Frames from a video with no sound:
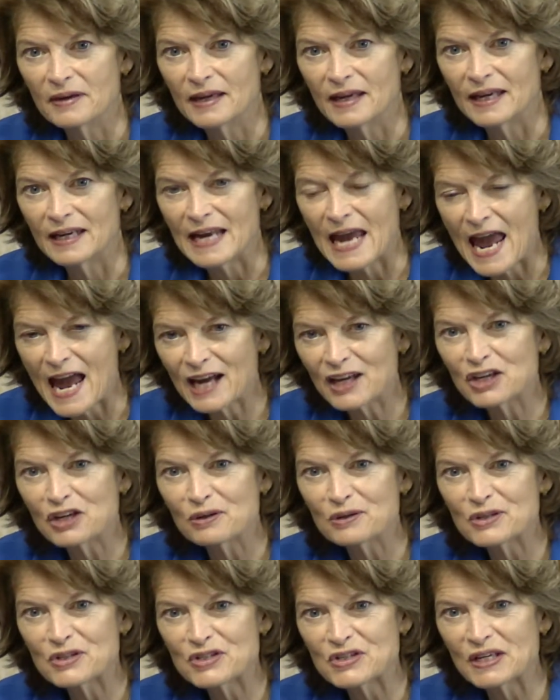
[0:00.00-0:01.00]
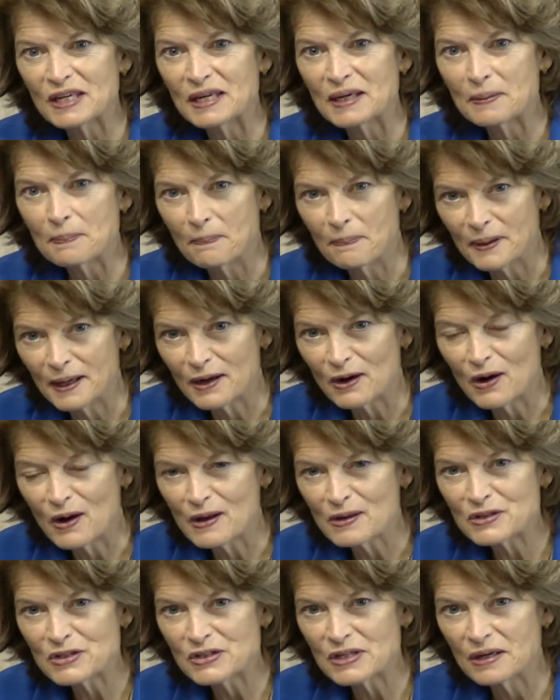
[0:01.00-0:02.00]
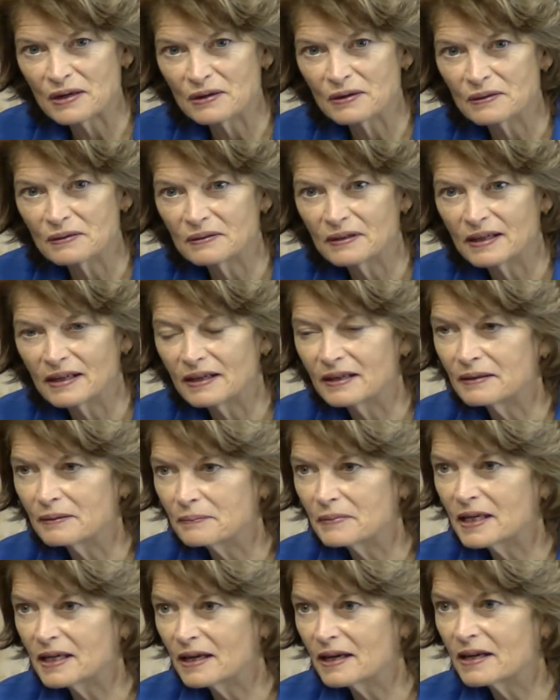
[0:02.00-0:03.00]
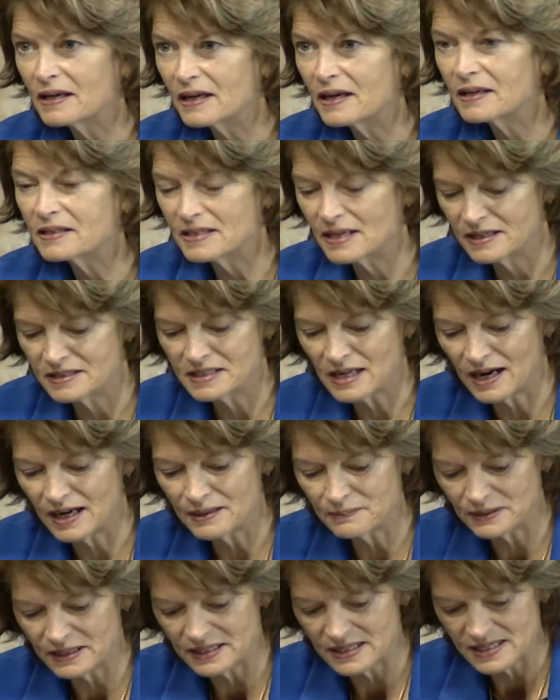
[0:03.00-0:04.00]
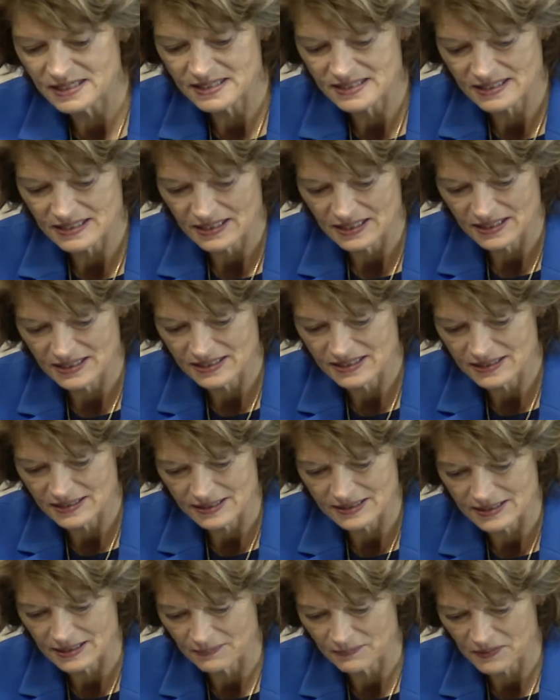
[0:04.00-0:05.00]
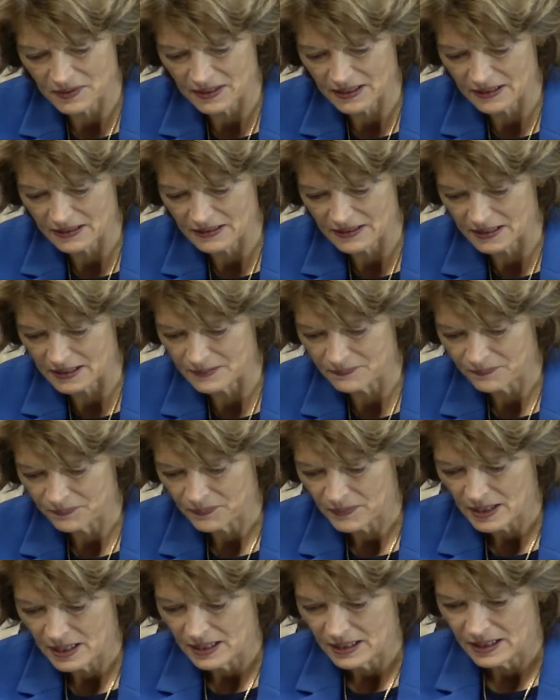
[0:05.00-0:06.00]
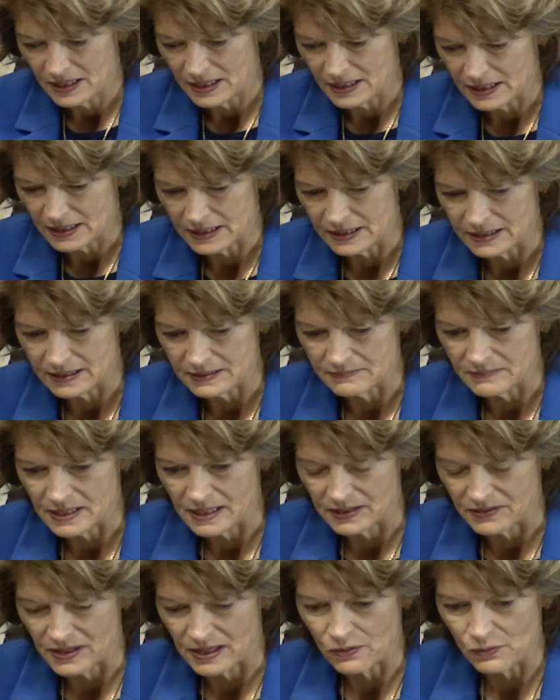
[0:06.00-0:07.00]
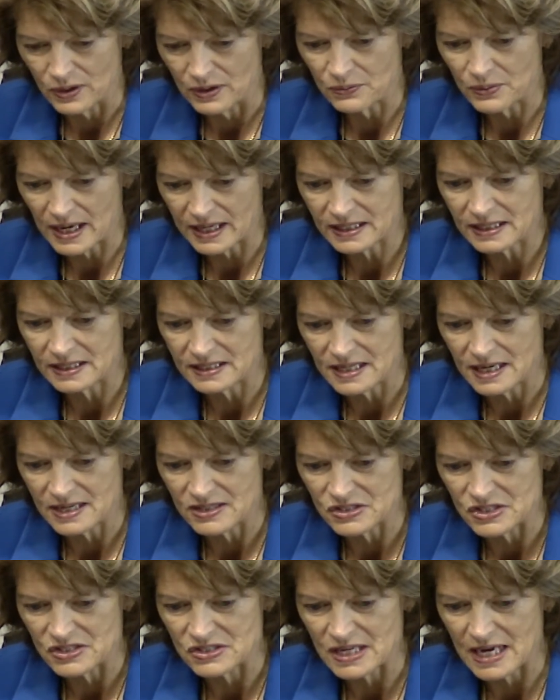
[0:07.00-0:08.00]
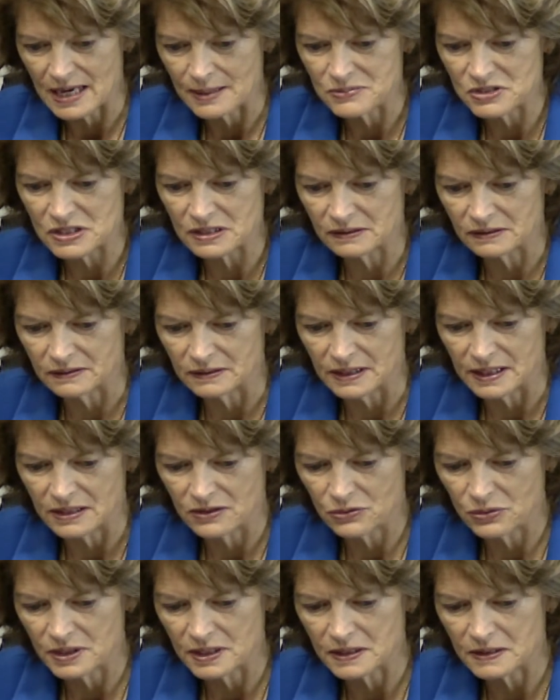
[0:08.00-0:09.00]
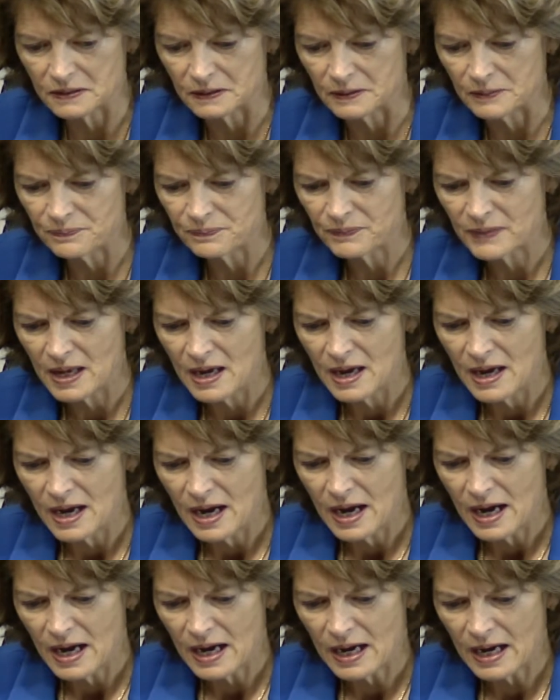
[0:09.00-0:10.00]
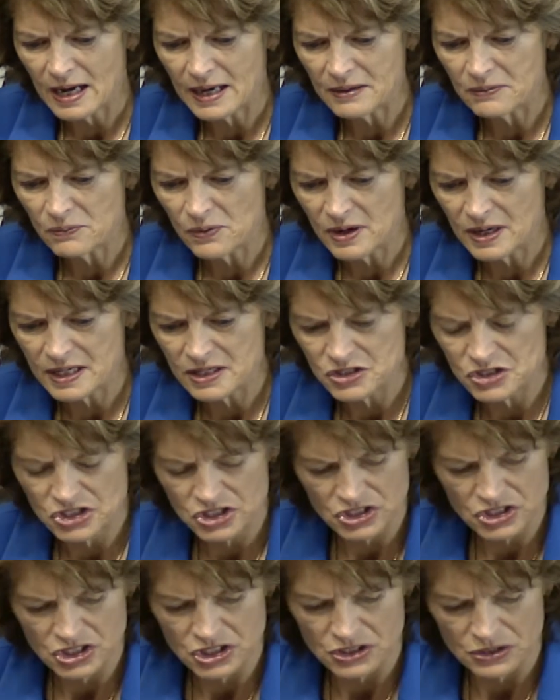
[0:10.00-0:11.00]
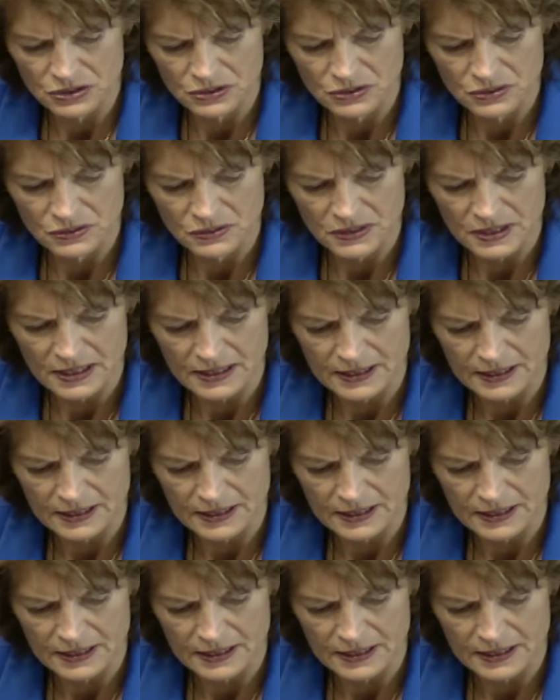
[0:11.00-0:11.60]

an accuracy, but also a timeliness is something that I think we recognize is absolutely critical. I wanted to